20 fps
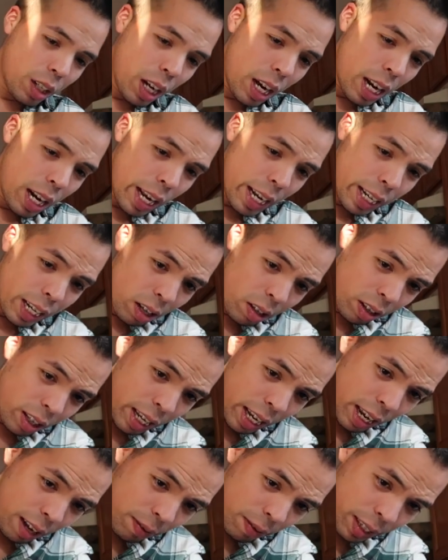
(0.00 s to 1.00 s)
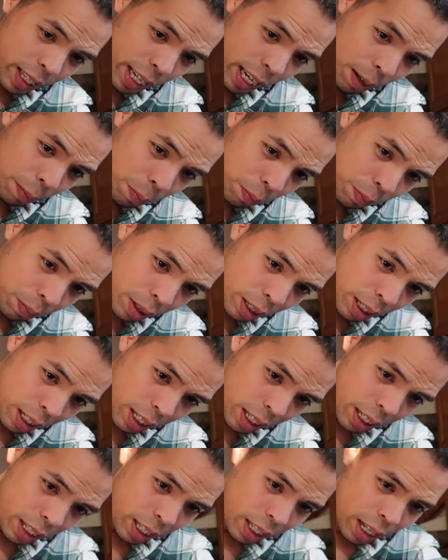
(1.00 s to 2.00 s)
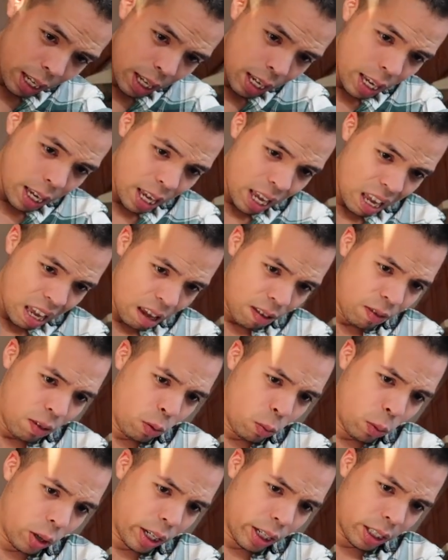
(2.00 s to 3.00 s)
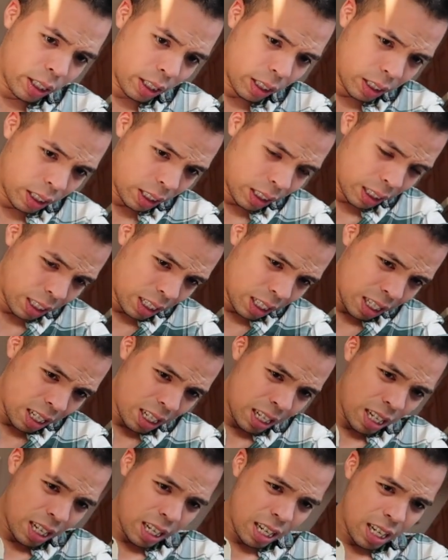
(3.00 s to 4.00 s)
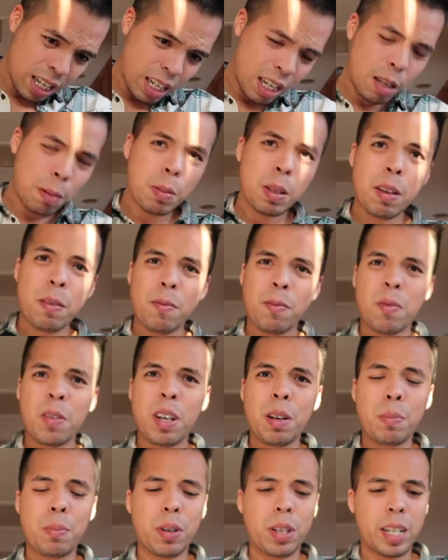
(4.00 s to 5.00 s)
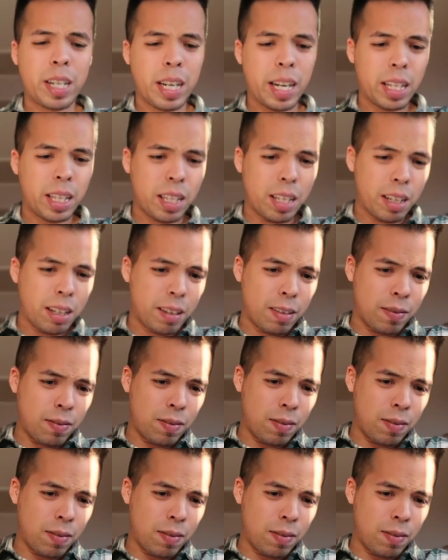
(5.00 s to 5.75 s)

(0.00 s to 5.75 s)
I like how they have tape everywhere. Keeps it really protective.